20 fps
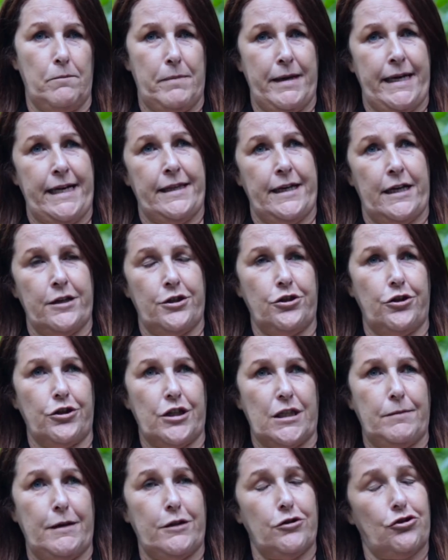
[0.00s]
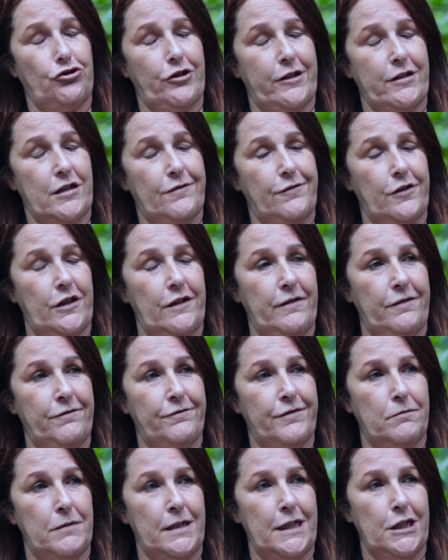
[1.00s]
bit that talks about transfer of
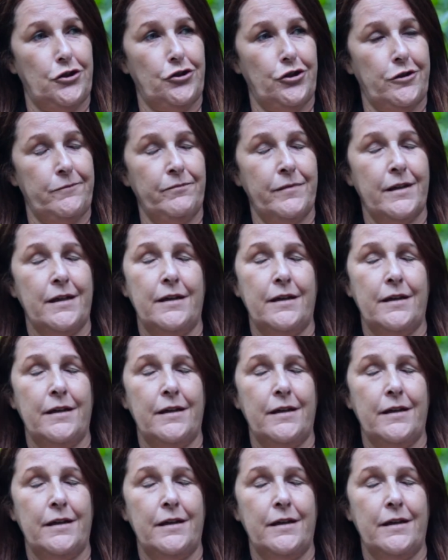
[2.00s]
information.